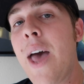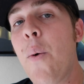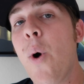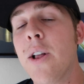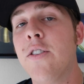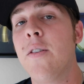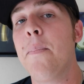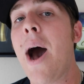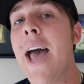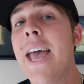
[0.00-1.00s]
that wants to
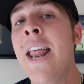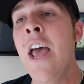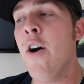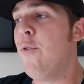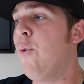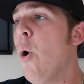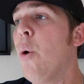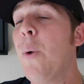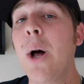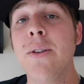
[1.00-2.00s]
buy it
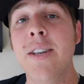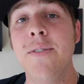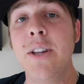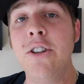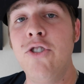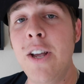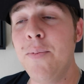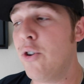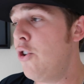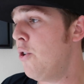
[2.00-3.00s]
for relatively
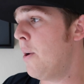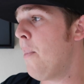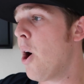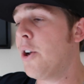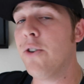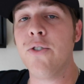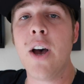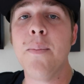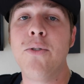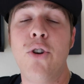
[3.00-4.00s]
cheap. So you can mark yours
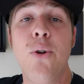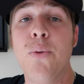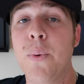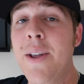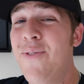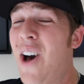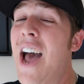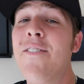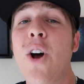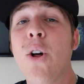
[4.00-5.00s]
up two, three,
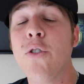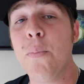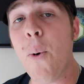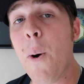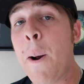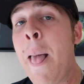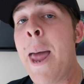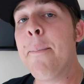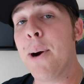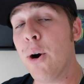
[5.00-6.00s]
five dollars more
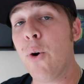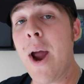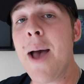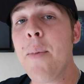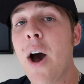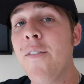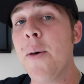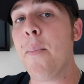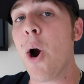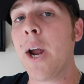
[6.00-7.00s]
per gram of
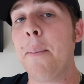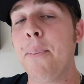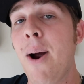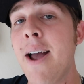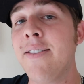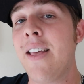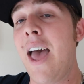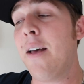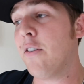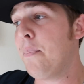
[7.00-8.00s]
the market price
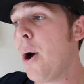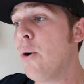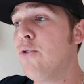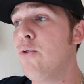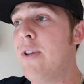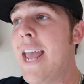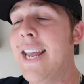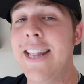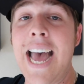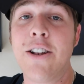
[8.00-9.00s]
as opposed to
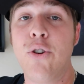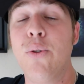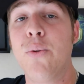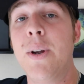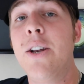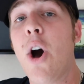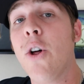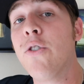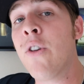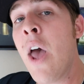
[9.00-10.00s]
taking that two, three
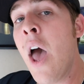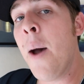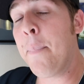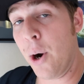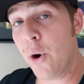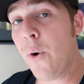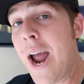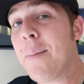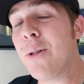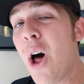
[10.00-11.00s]
dollars per
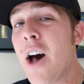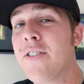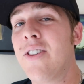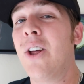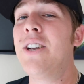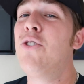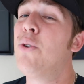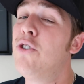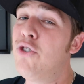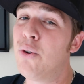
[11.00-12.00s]
gram loss selling it
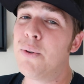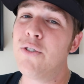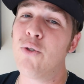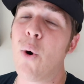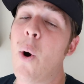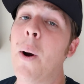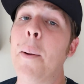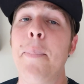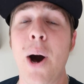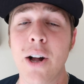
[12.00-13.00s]
to a jewelry store or
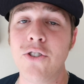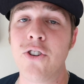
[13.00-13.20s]
a pawn